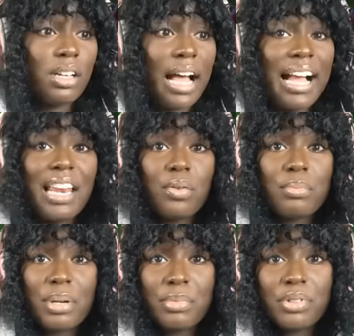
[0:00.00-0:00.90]
I gotta
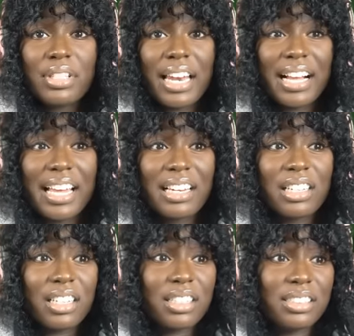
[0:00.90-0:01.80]
remember that I gotta
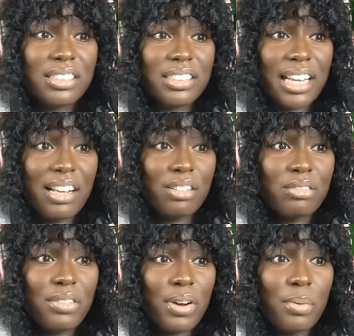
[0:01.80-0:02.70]
look
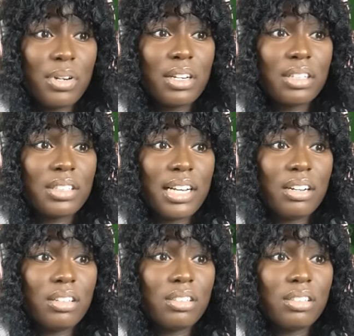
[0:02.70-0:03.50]
down if I wanna look down.